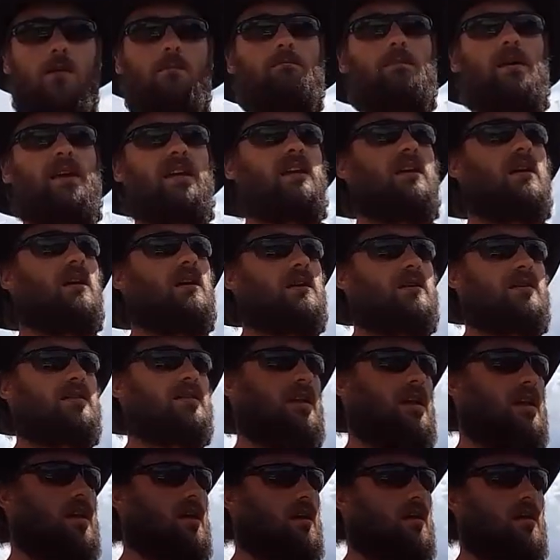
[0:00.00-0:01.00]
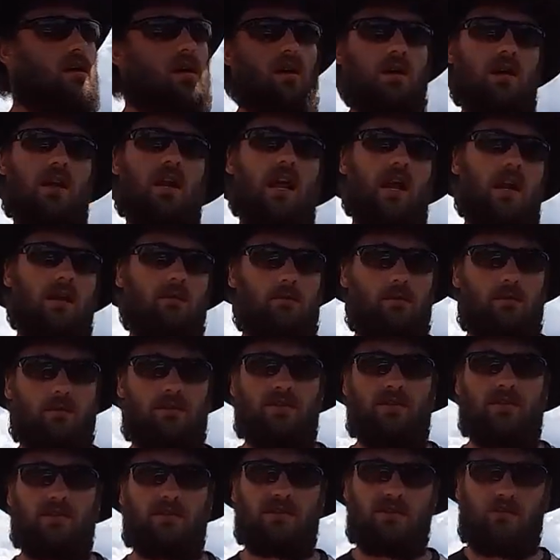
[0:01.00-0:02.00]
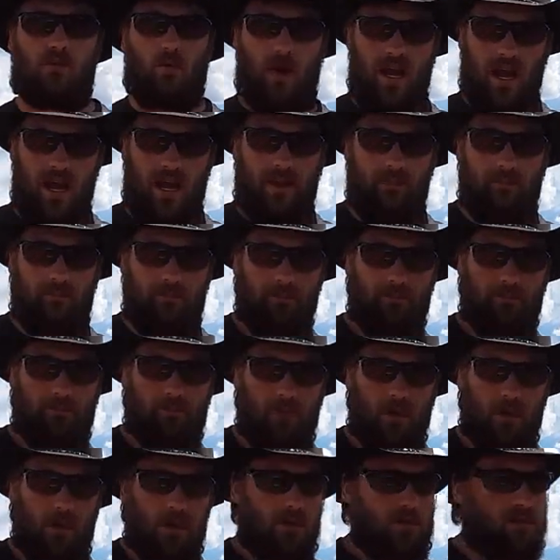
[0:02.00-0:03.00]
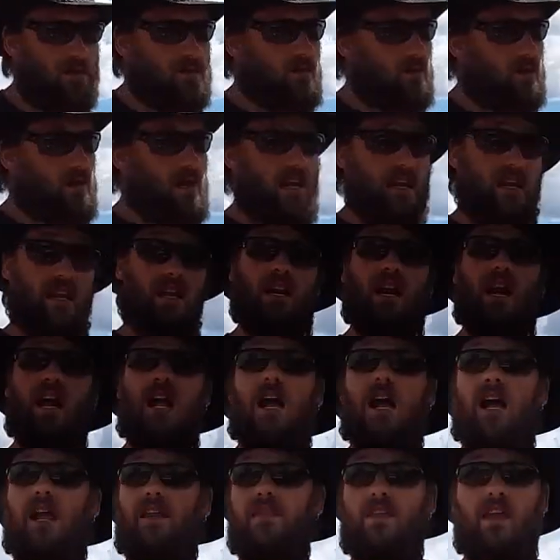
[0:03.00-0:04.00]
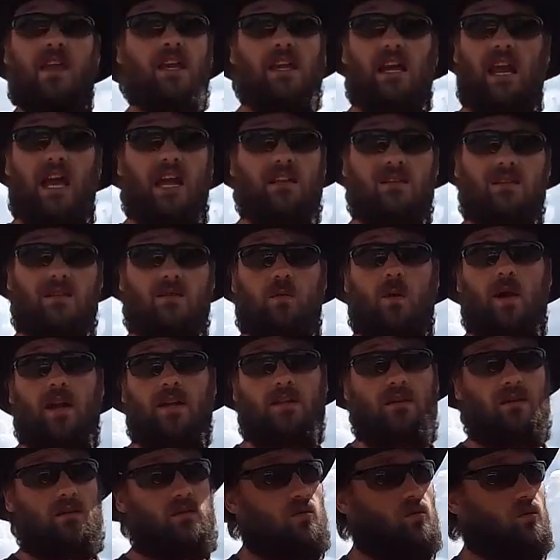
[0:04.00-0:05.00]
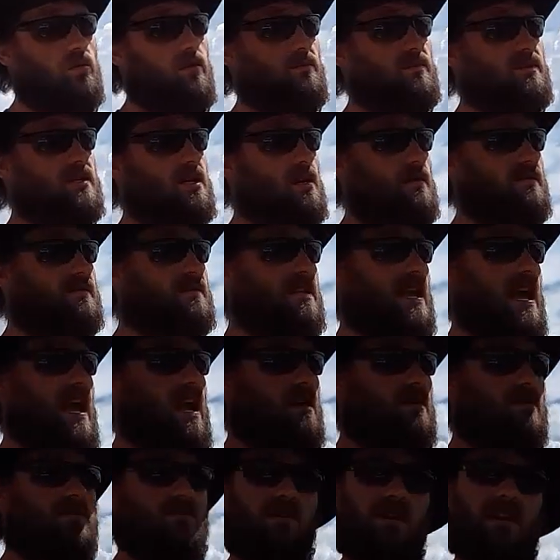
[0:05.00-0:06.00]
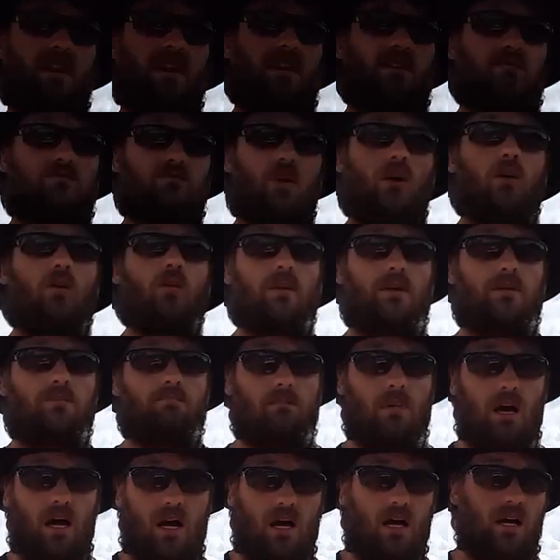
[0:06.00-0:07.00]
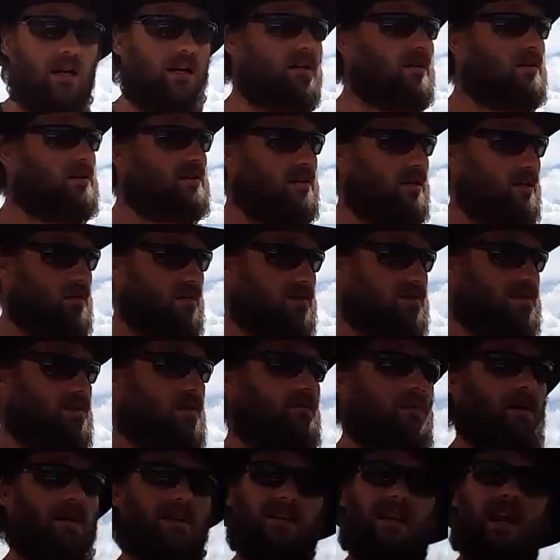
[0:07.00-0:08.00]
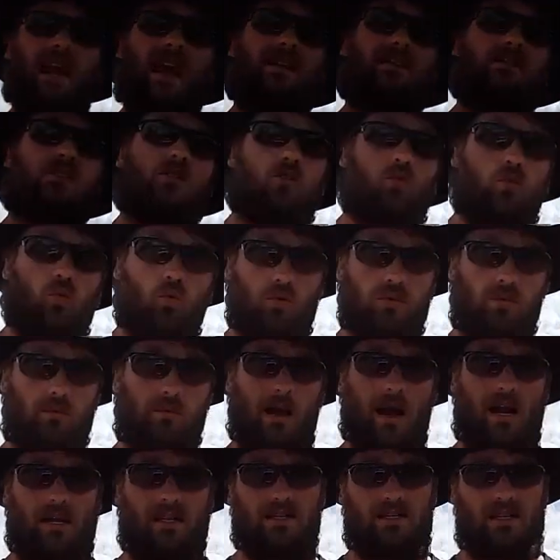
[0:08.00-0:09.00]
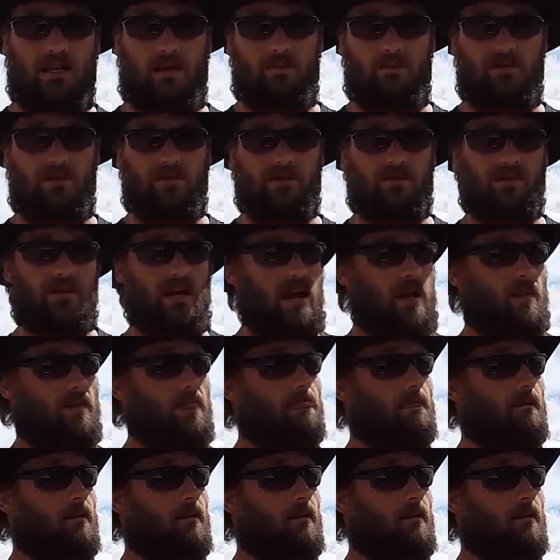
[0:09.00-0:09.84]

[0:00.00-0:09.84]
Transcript: because they are unable to sweat. So when they get hot, they can't sweat to cool themselves down, so they got to roll in mud or something like that to cool their body temperatures down,